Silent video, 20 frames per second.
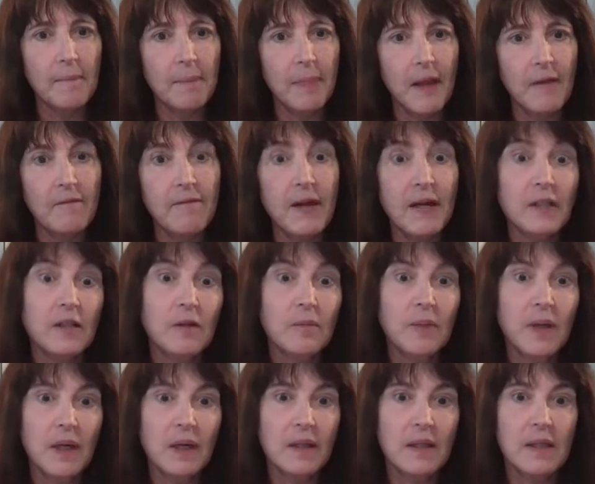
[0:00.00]
affected
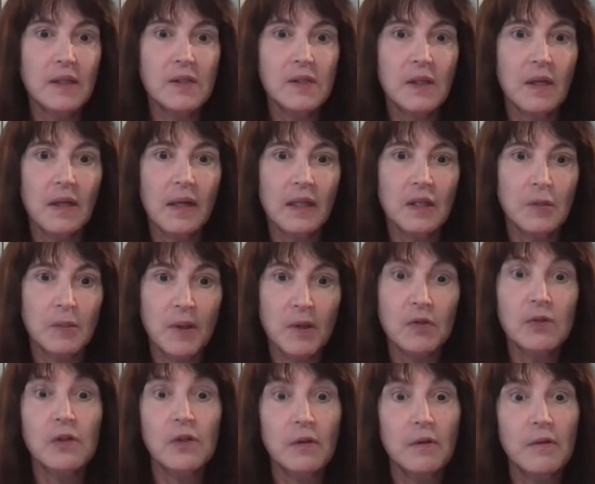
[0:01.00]
by these
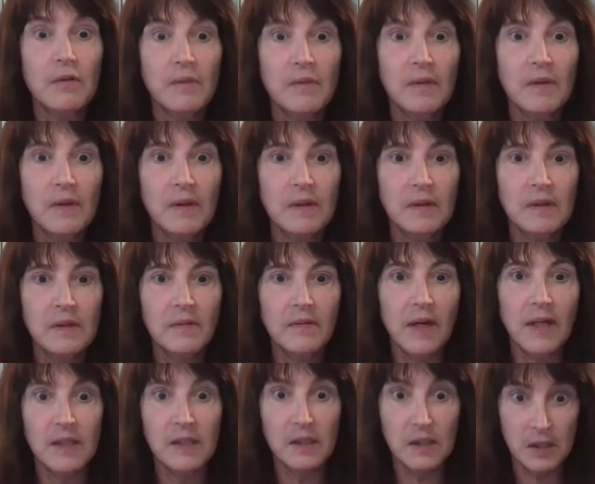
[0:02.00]
explosive
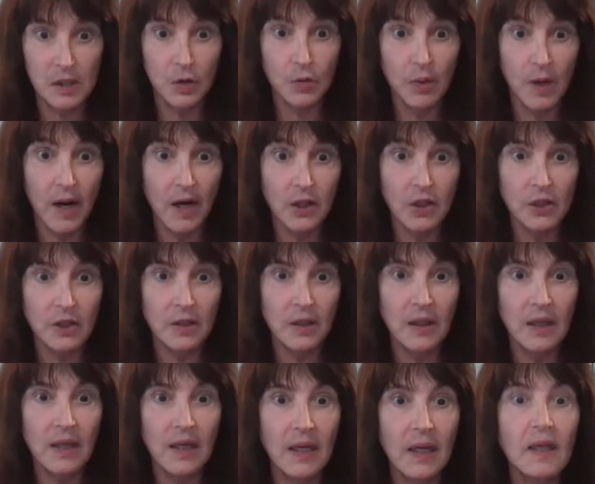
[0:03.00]
devices that were
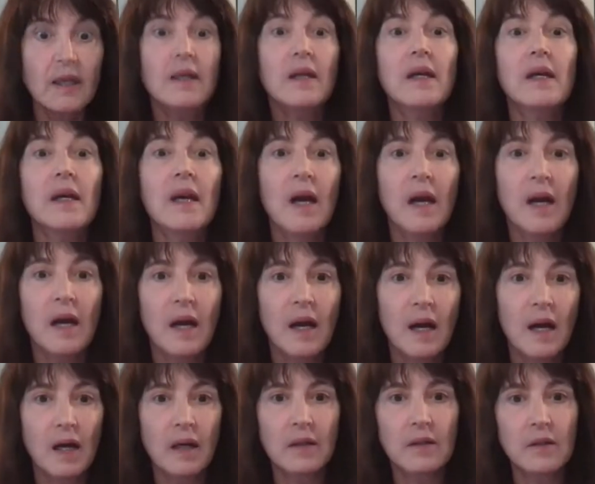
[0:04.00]
actually hidden
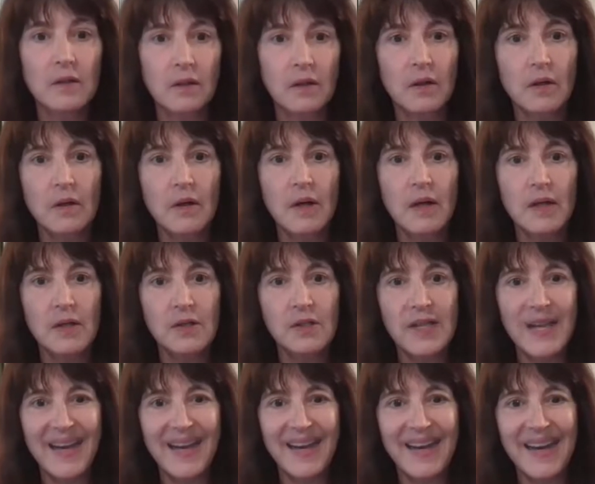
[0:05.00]
under,
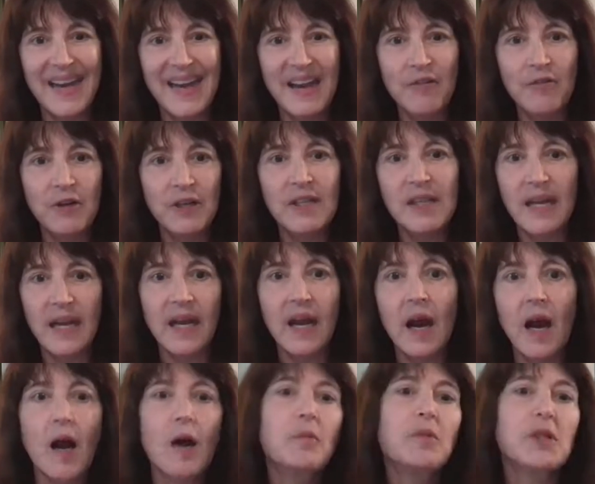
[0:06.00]
say, an everyday
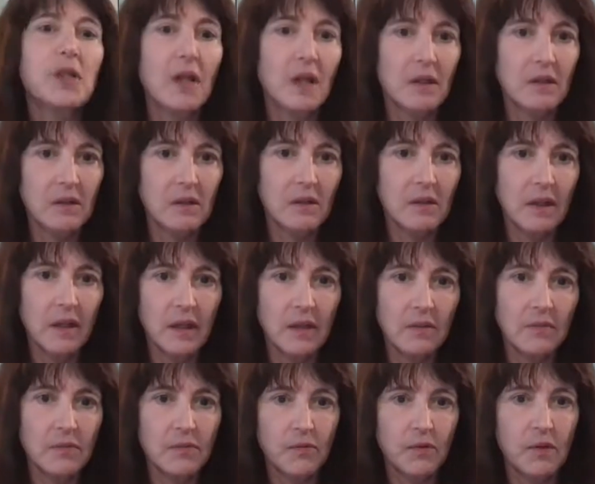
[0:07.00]
object, like,
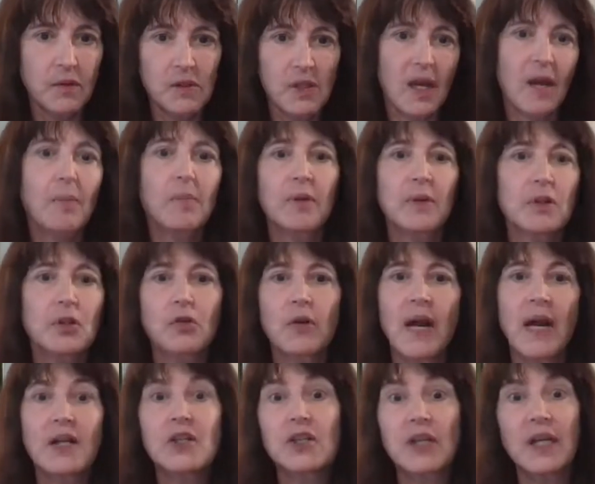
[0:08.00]
for example, a
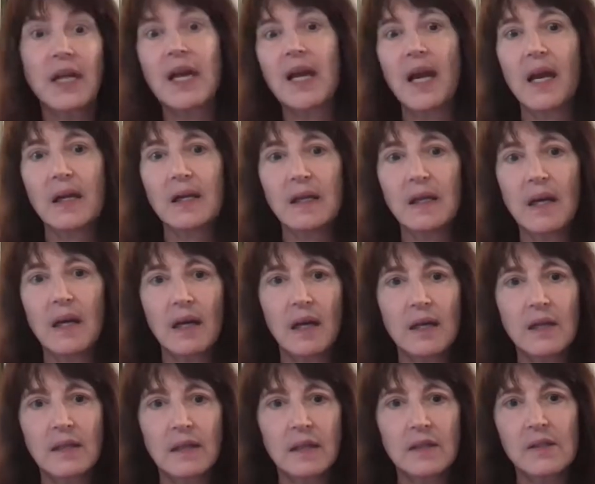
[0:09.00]
trash can
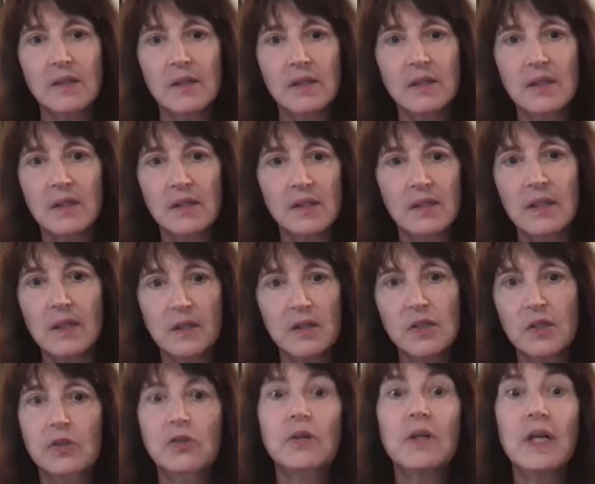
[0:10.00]
that's in the
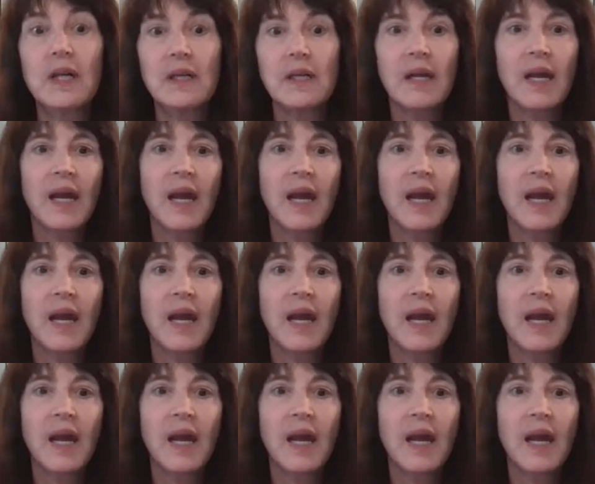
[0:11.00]
street.